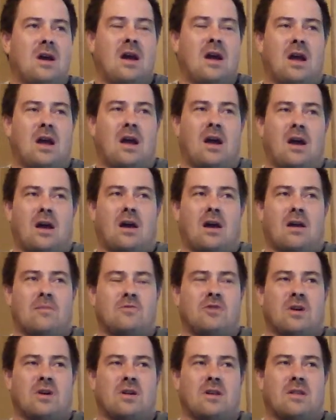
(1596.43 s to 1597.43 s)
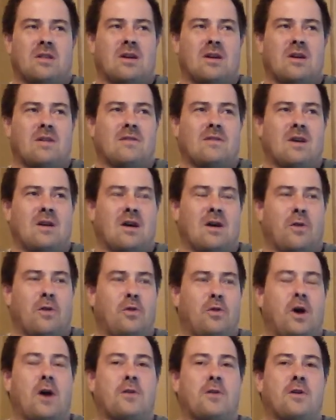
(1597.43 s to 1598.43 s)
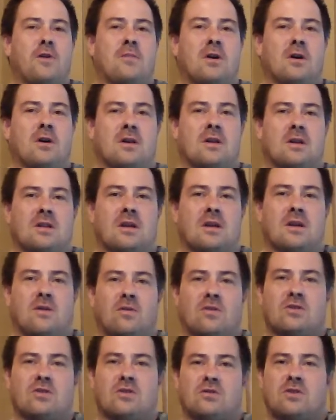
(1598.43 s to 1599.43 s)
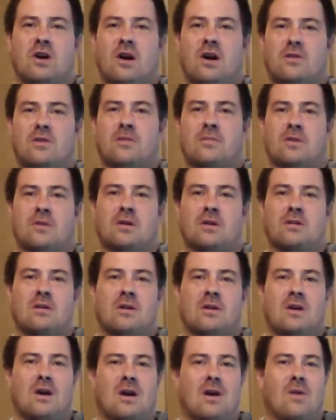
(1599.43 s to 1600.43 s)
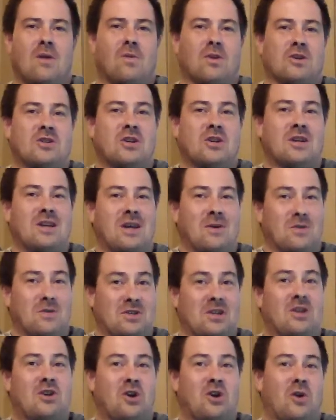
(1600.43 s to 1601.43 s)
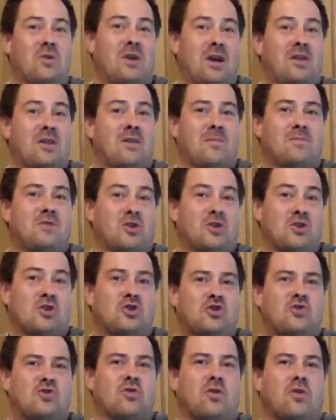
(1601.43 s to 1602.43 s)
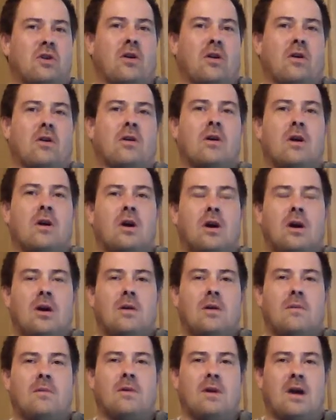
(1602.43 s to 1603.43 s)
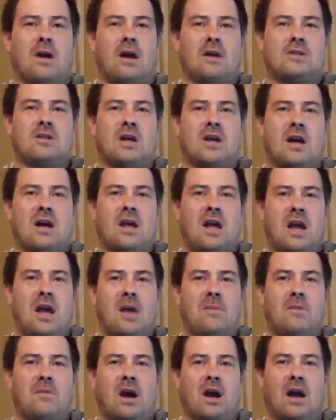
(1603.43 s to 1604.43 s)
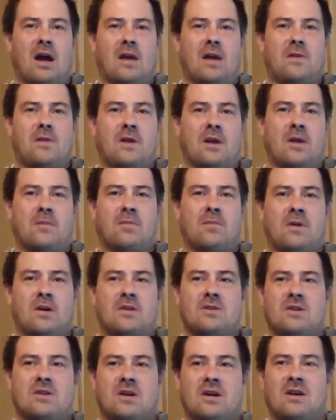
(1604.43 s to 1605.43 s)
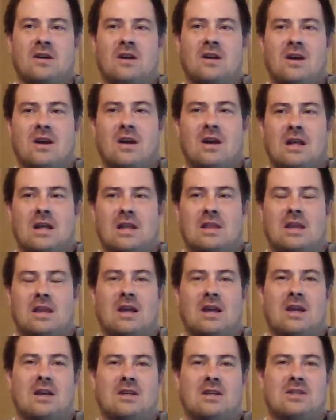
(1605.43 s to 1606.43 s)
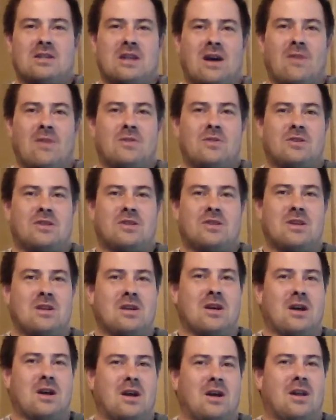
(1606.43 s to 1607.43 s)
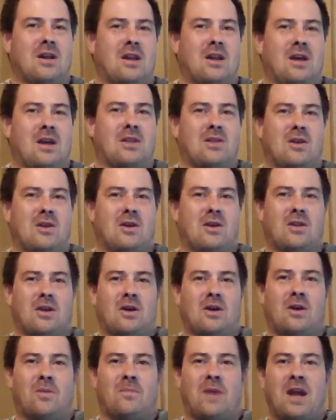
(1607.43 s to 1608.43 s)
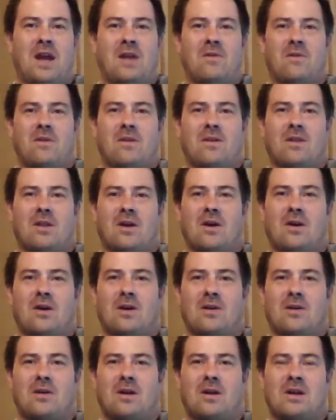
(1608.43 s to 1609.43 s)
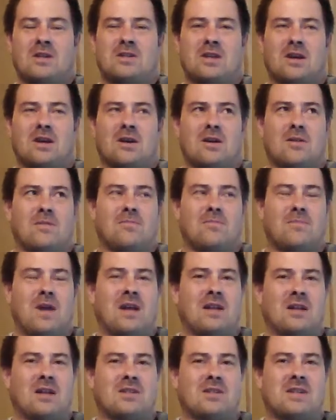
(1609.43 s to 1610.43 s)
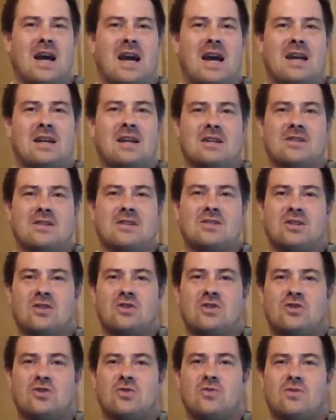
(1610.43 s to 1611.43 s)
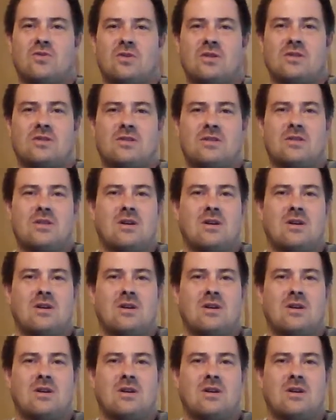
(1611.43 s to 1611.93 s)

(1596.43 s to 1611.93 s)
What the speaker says: I'm trying to think of Thothamon, I think it was, or Tothamon, which he was in Conan the Destroyer as that ape guy thing. But the thing is, that was the main his main antagonist in the stories,